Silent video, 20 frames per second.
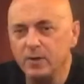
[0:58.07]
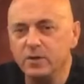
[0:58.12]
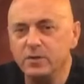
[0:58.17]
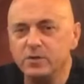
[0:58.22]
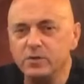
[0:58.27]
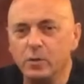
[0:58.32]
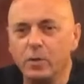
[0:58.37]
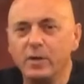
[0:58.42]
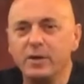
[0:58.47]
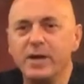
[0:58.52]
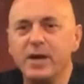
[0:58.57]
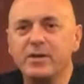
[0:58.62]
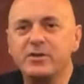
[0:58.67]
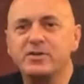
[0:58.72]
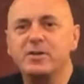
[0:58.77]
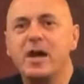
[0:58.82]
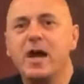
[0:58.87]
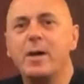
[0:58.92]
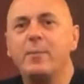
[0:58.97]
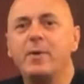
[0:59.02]
So our next
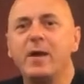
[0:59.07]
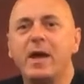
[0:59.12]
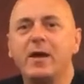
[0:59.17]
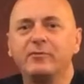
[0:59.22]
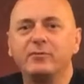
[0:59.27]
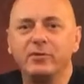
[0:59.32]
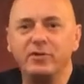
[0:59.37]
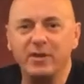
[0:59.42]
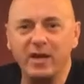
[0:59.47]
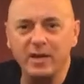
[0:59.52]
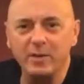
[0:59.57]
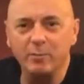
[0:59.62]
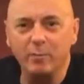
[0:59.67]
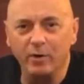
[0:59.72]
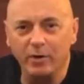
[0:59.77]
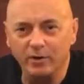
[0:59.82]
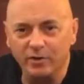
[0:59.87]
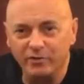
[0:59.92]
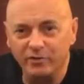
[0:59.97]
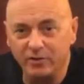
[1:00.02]
stop after the
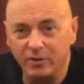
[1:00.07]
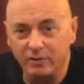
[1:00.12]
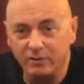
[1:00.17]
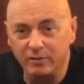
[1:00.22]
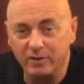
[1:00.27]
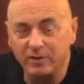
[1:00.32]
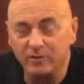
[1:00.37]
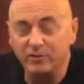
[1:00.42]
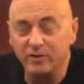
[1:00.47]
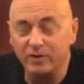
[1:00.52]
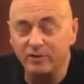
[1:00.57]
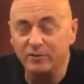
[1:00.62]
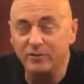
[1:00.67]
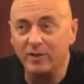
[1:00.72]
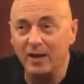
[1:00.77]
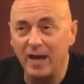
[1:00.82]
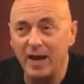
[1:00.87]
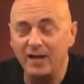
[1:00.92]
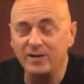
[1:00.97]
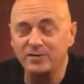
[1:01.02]
Edinburgh Distillery is
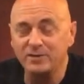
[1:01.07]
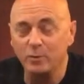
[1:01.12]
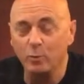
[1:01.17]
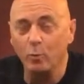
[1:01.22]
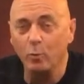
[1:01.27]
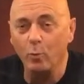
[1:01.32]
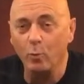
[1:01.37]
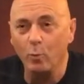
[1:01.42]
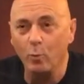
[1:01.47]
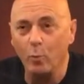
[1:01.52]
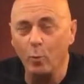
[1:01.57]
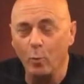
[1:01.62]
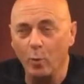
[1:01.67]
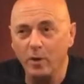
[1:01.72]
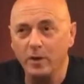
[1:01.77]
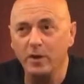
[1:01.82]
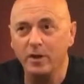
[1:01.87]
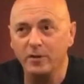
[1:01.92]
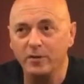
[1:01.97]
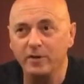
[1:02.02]
actually
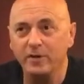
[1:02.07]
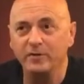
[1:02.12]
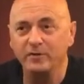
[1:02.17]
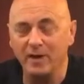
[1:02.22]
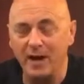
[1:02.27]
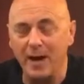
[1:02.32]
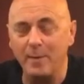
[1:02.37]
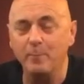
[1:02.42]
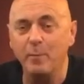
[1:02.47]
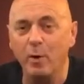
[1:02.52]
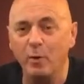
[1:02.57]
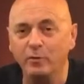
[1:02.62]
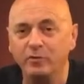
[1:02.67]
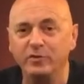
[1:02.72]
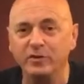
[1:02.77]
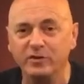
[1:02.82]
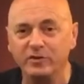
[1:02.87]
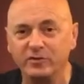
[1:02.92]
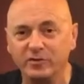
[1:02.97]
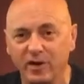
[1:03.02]
one of the things I'm
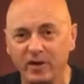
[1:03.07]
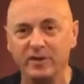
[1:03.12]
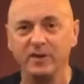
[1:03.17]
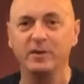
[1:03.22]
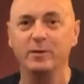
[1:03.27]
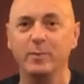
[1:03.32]
most excited